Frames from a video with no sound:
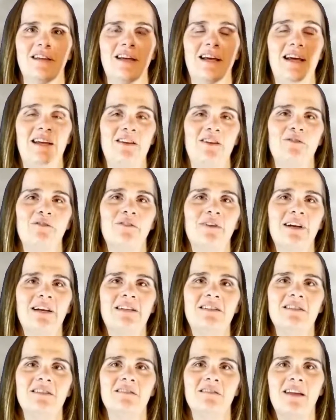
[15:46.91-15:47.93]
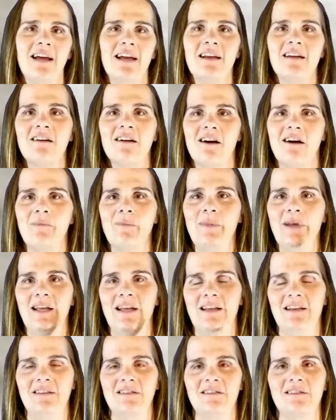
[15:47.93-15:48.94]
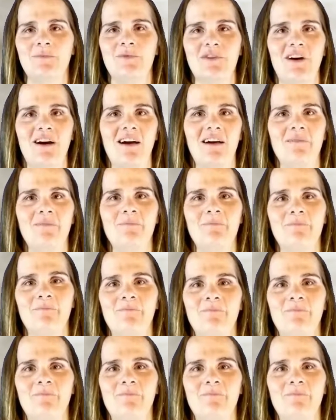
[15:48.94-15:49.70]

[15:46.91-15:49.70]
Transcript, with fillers: And don't forget to like, comment, and subscribe